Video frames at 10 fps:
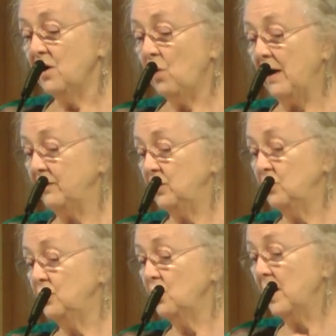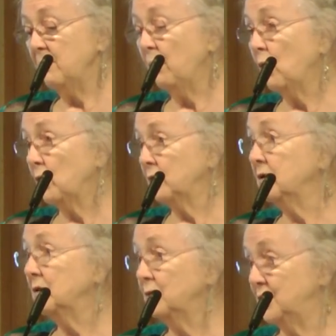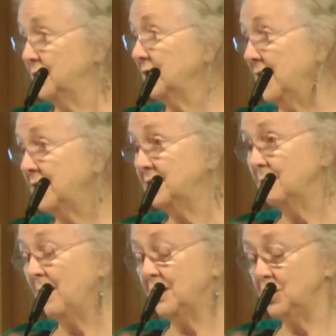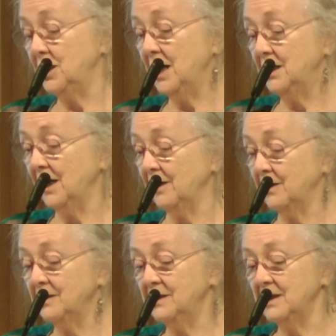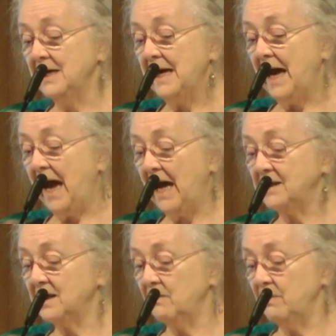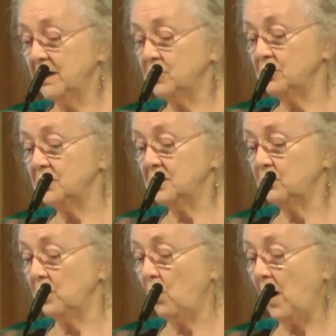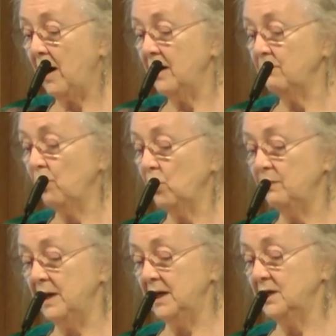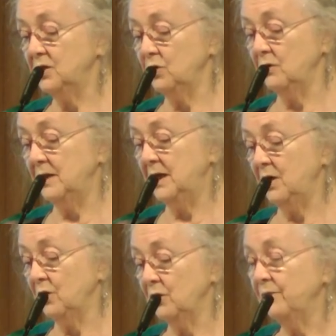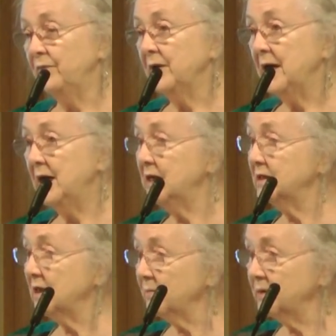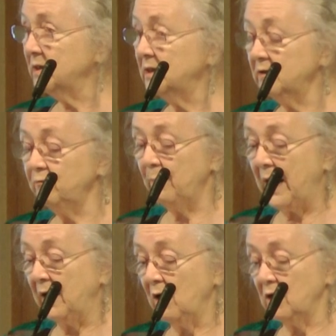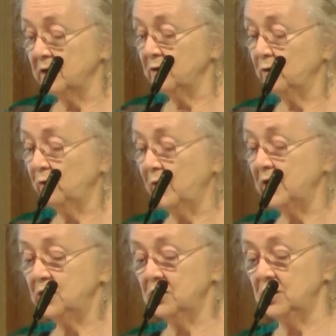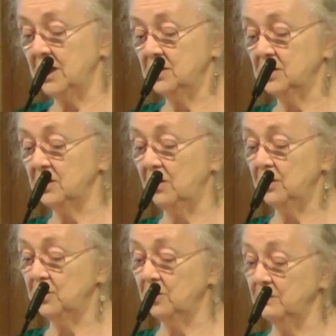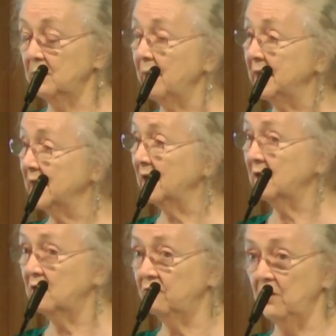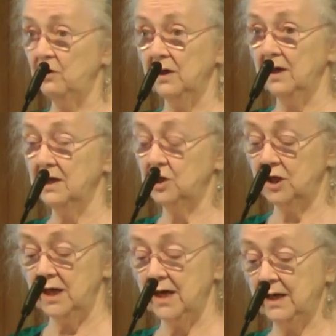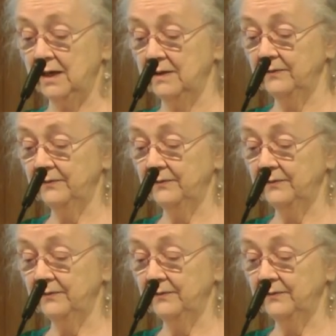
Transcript: while the UUA board, which is elected by GA delegates, acts on measures as required at board meetings during the year. Any substantive bylaws or direction changes are determined by delegate voting at GA.